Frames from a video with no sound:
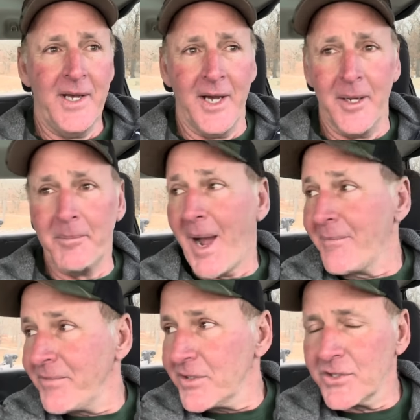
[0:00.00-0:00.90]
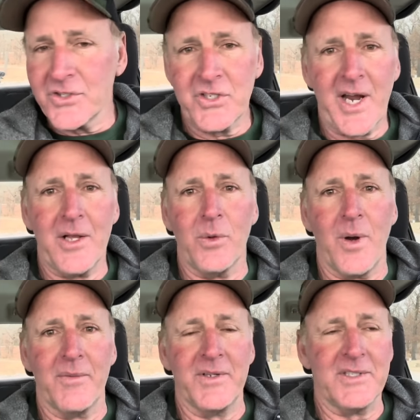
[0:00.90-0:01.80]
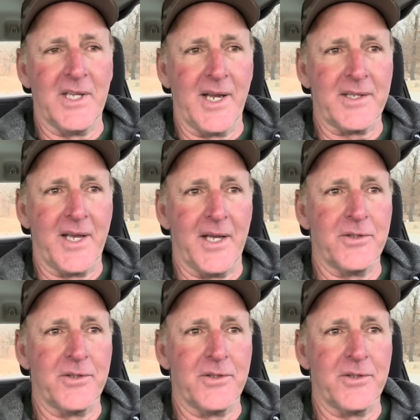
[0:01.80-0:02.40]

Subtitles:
I'm fishing shallow, obviously, like that.